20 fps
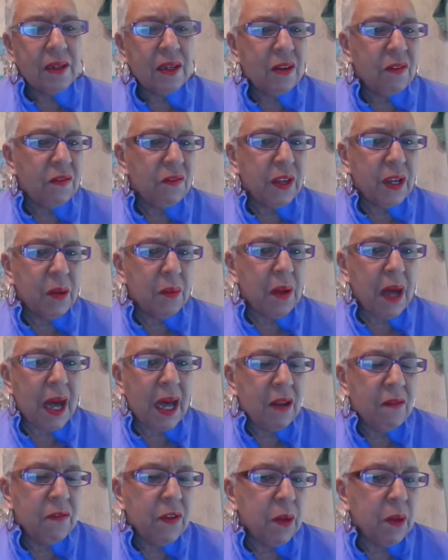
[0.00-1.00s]
didn't feel I
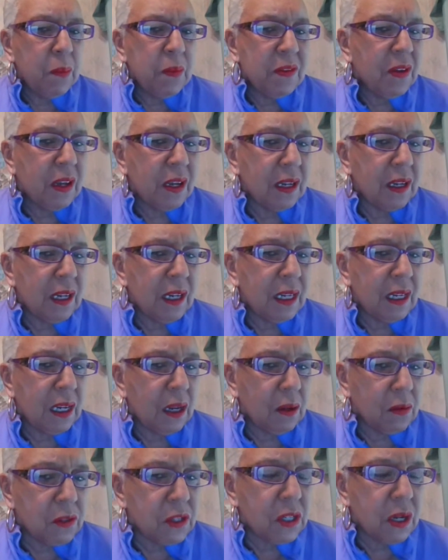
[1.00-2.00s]
didn't feel particularly
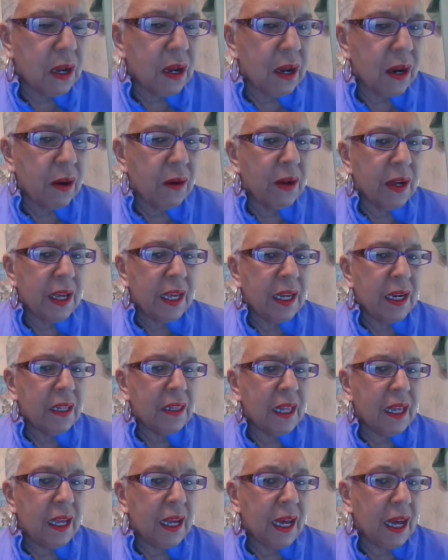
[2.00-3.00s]
close to her or
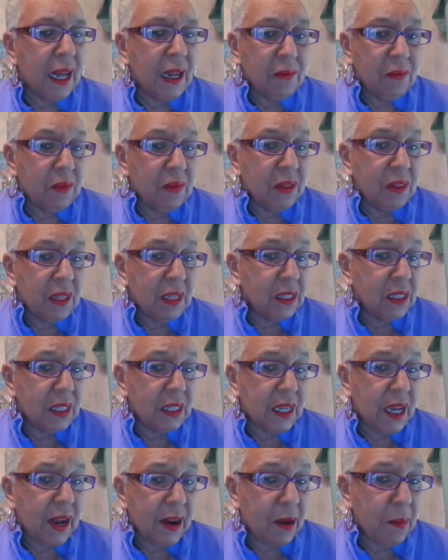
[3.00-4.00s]
anything. I think she
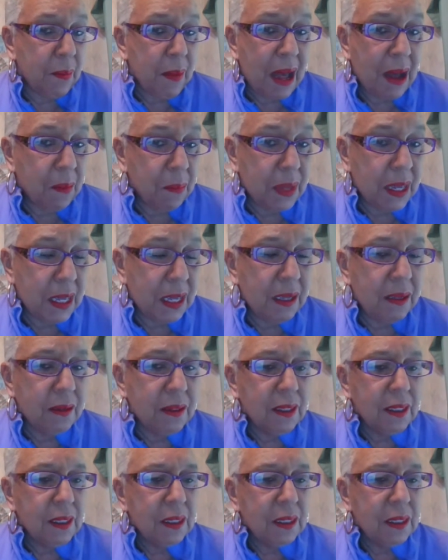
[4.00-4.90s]
cared about me.